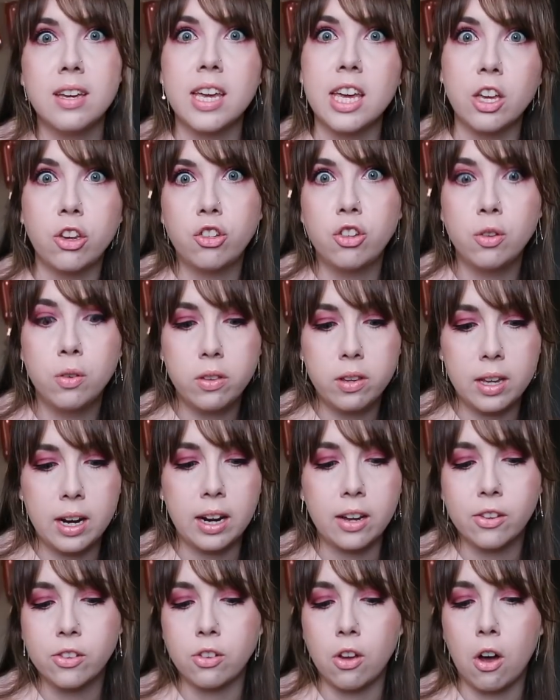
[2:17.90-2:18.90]
issues that
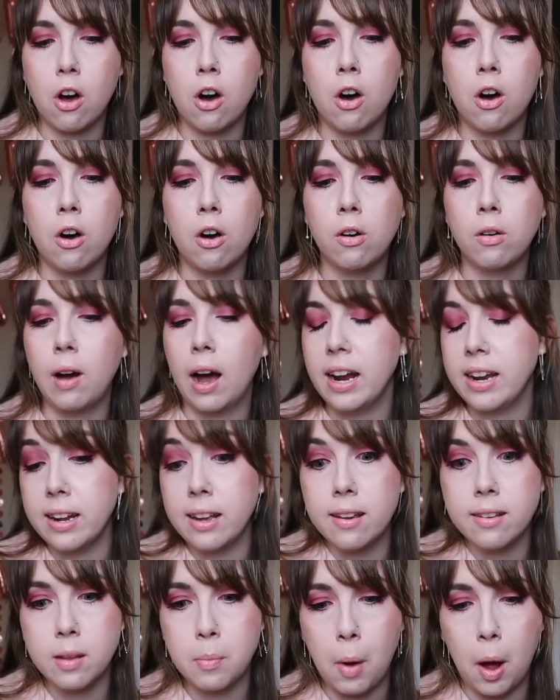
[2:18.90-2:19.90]
I saw,
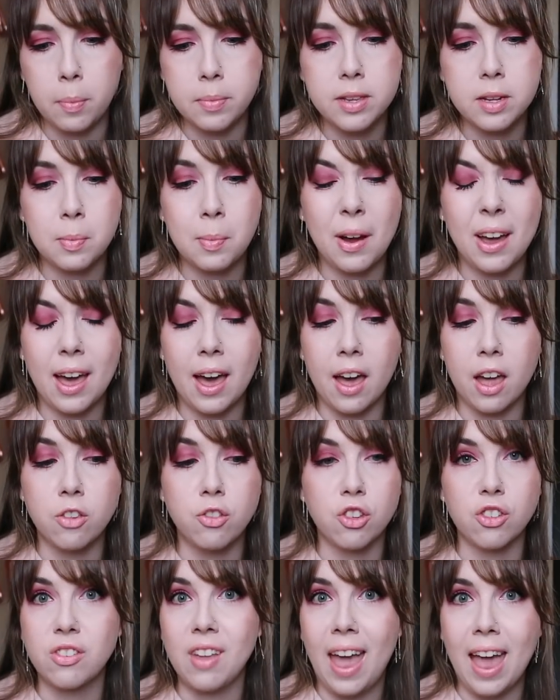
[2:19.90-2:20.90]
ideas that popped into my head,
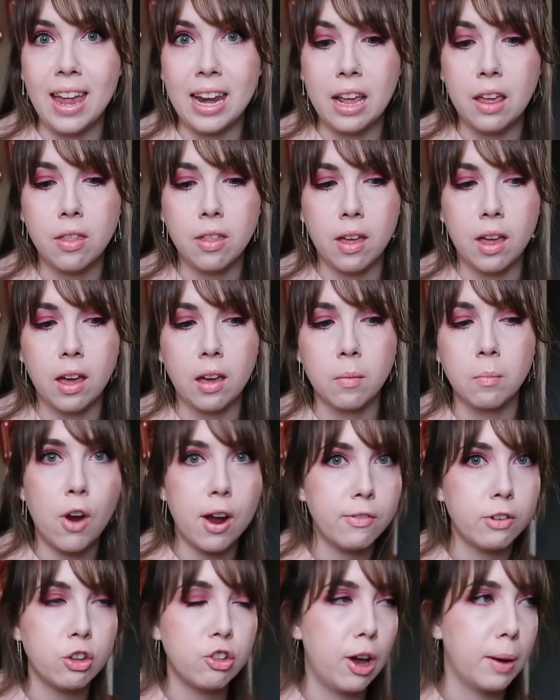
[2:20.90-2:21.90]
just anything for
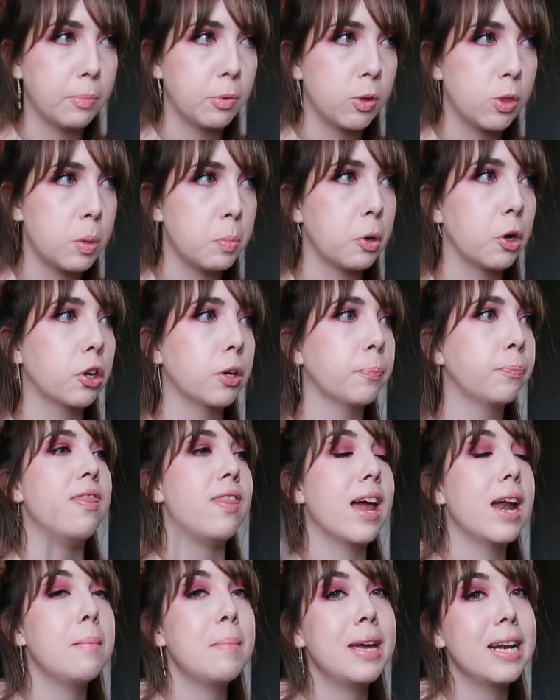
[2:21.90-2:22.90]
every chapter in the book.
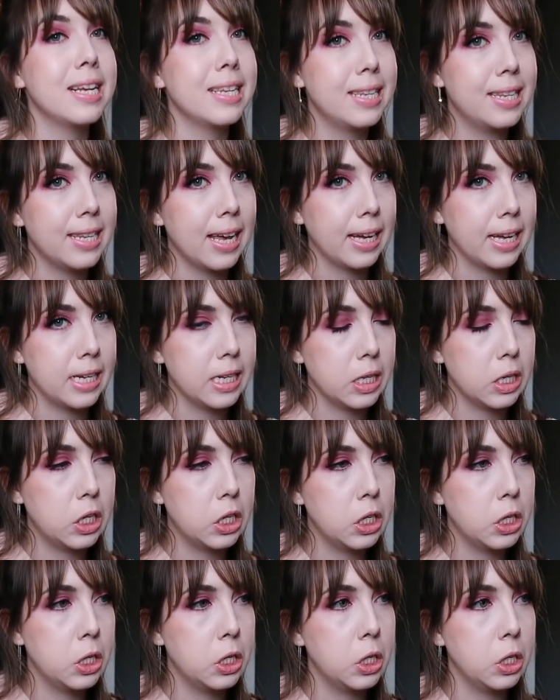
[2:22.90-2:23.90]
Then I made a
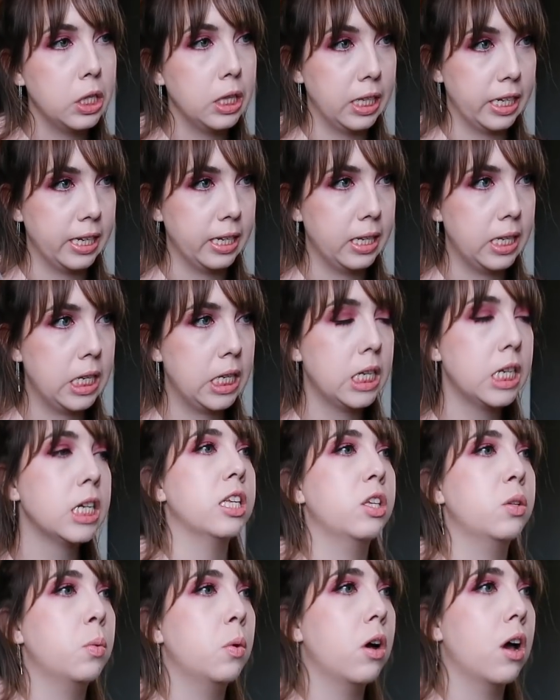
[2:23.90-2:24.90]
second list.
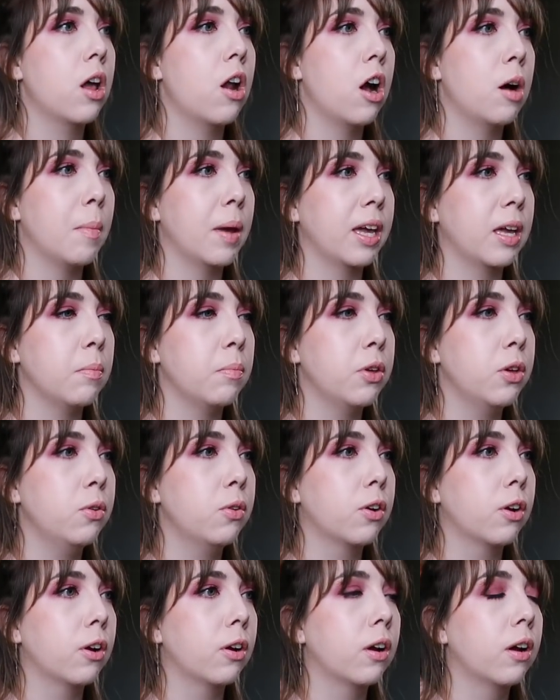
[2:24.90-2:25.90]
This one on my
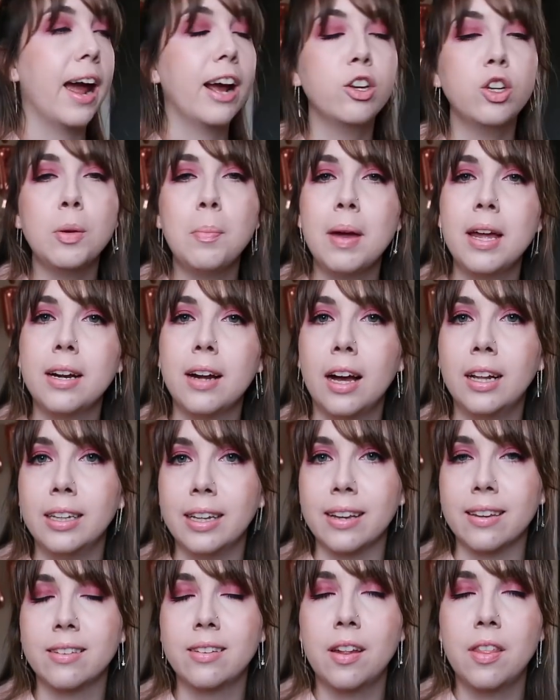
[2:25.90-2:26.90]
computer. I actually made a
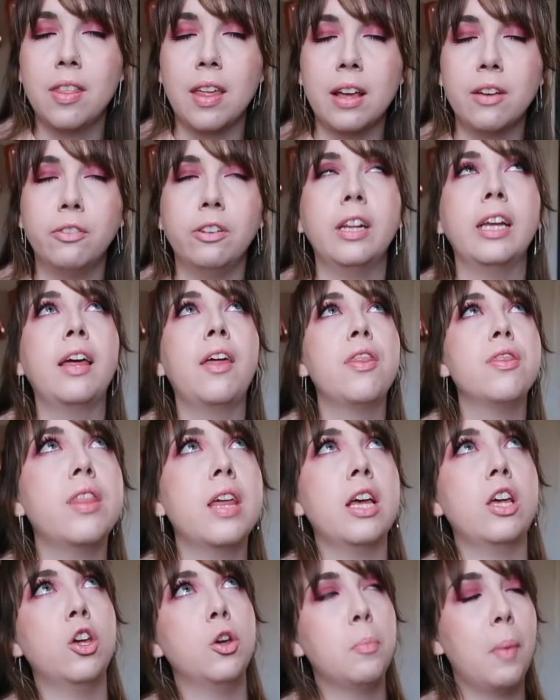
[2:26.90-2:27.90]
list, thankfully,
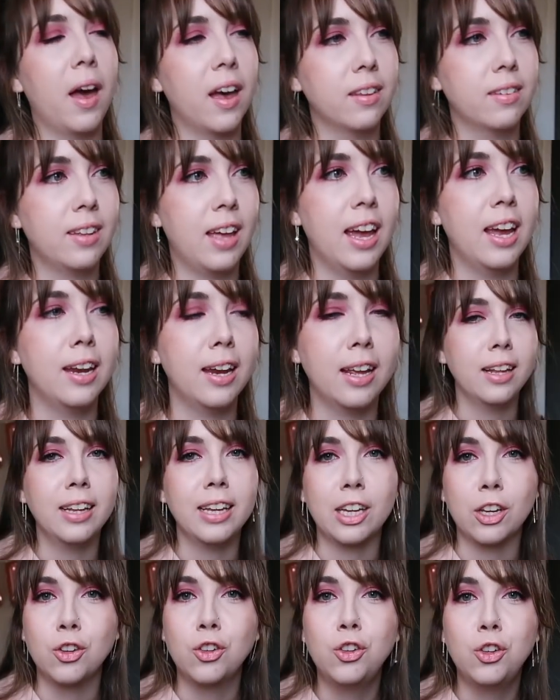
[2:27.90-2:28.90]
thank you, past Katie,
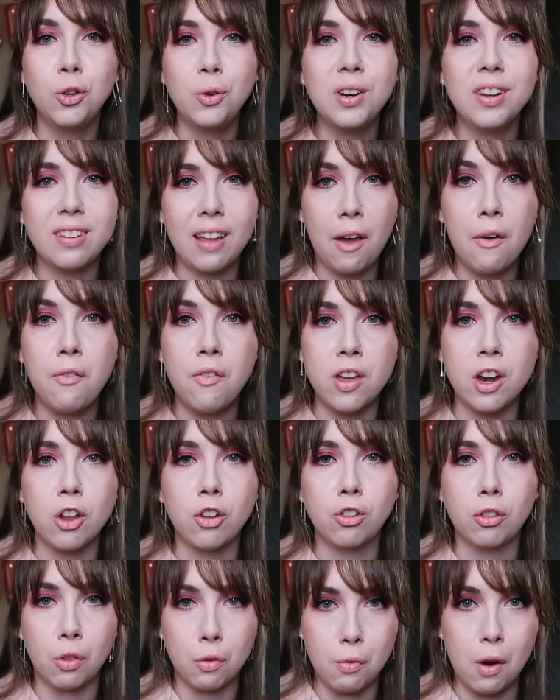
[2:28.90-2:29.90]
like as soon as I
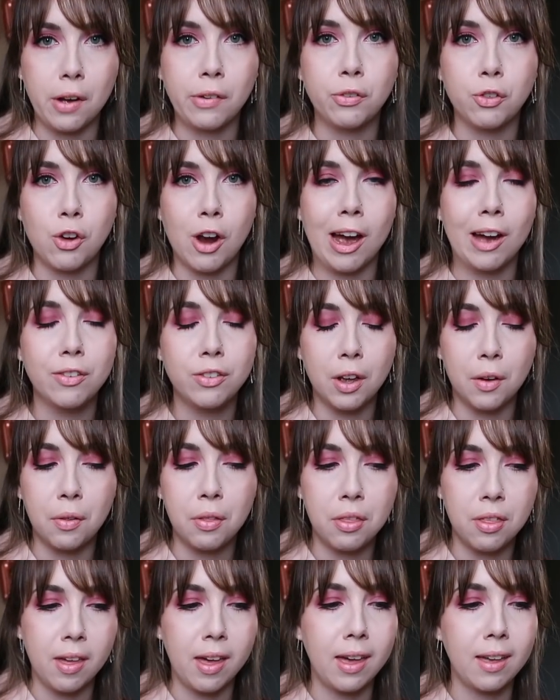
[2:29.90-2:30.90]
finished the rough draft of
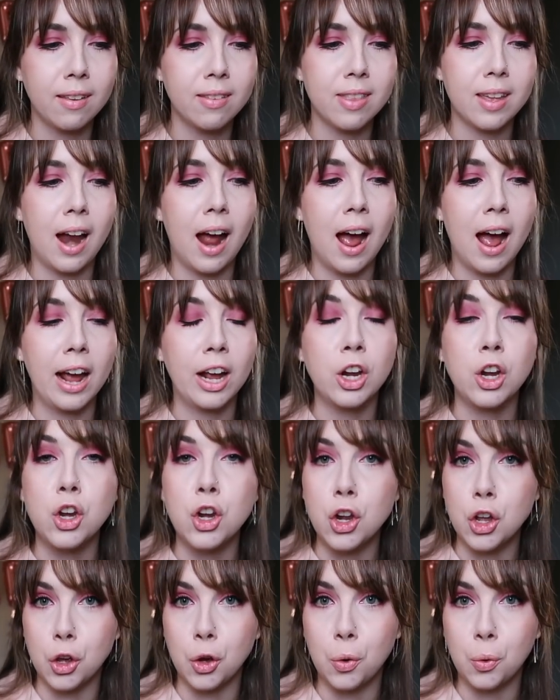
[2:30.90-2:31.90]
things that I
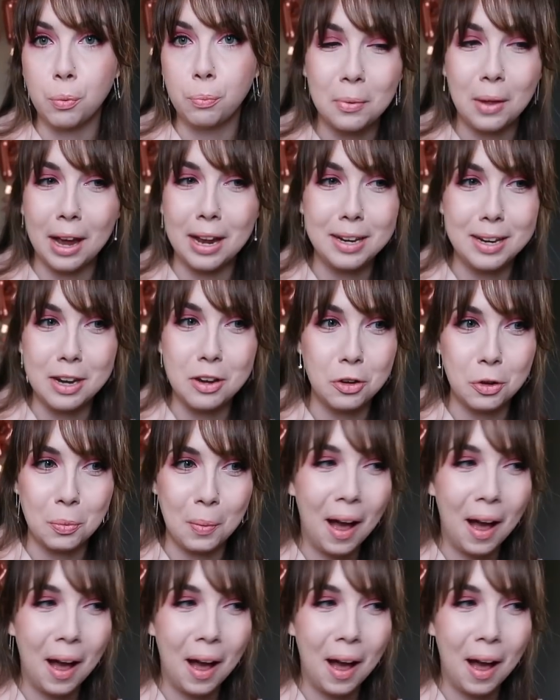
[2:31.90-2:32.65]
knew I didn't do